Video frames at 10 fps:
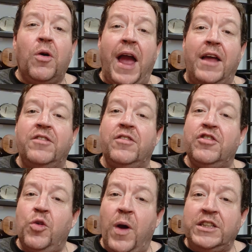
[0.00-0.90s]
or
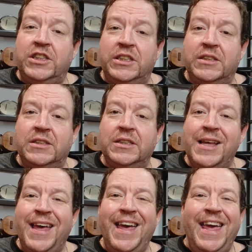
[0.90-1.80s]
answers questions.
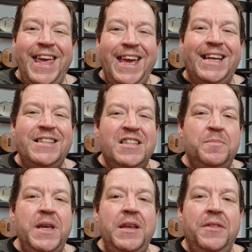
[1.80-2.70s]
It can
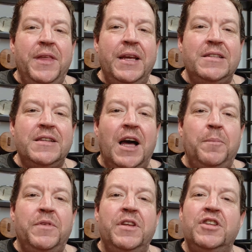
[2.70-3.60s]
speed things
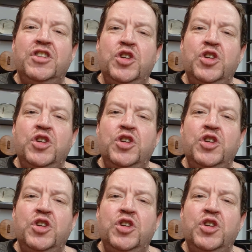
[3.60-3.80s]
up to